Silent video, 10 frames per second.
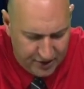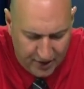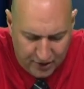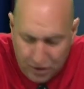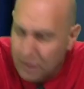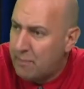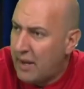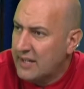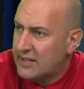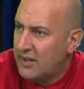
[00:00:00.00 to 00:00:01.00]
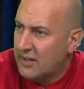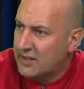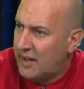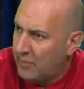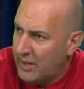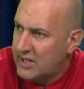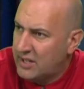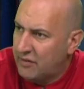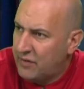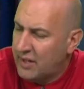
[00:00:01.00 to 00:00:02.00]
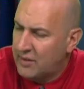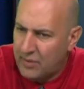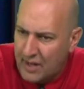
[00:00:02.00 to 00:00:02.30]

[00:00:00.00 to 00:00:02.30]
Showed good pace last time, went to the front.